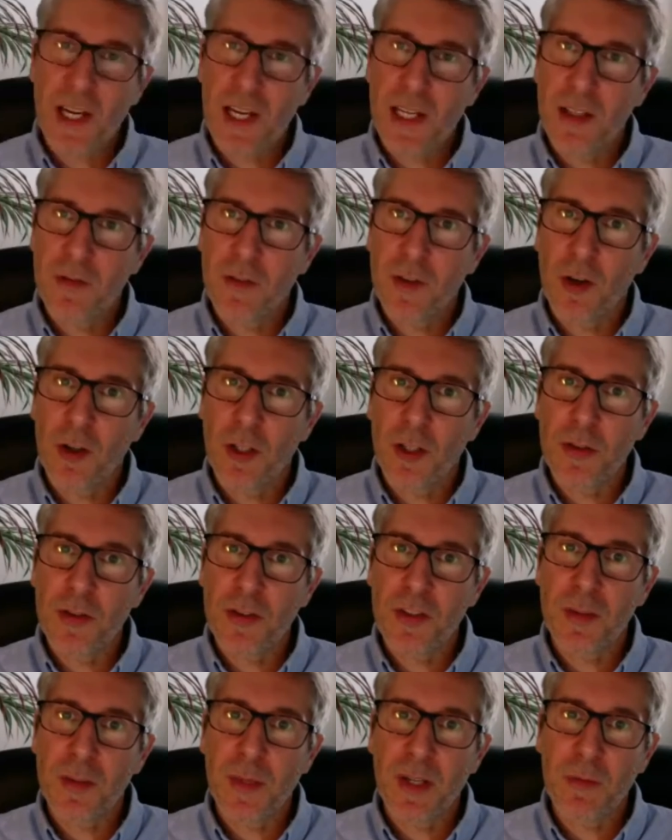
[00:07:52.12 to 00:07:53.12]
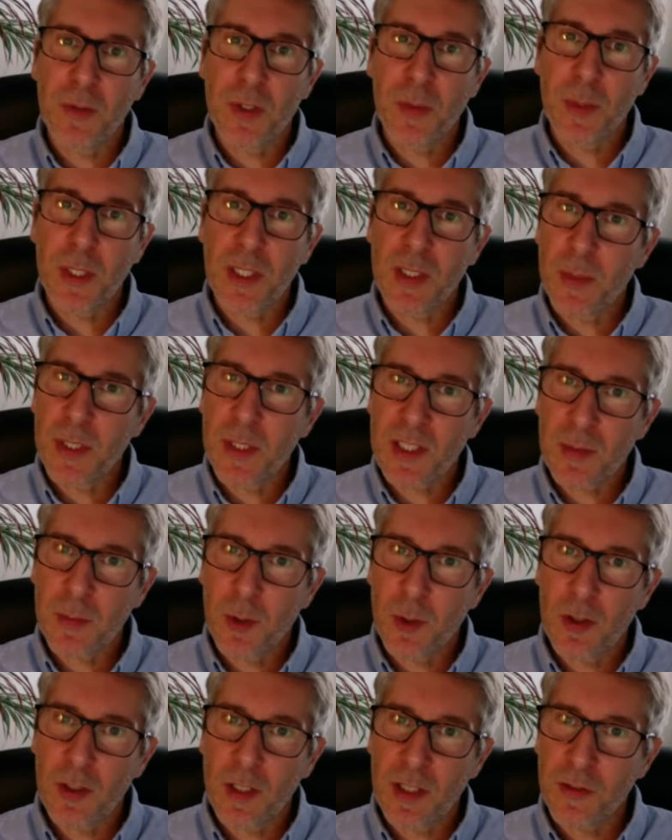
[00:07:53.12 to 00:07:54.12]
kind of got used to them, haven't we? Being a bit
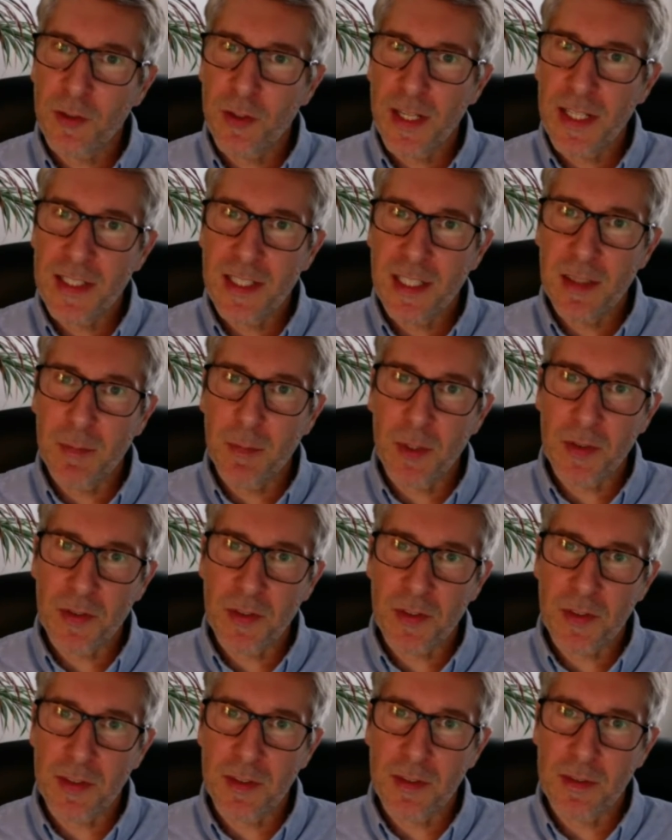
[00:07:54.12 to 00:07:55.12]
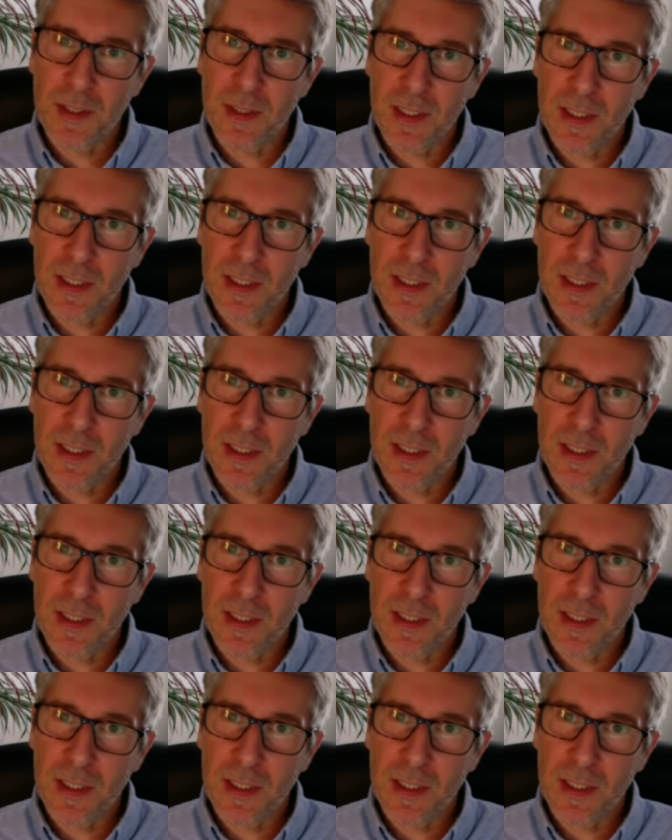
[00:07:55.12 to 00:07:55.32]
smaller after 18 months, and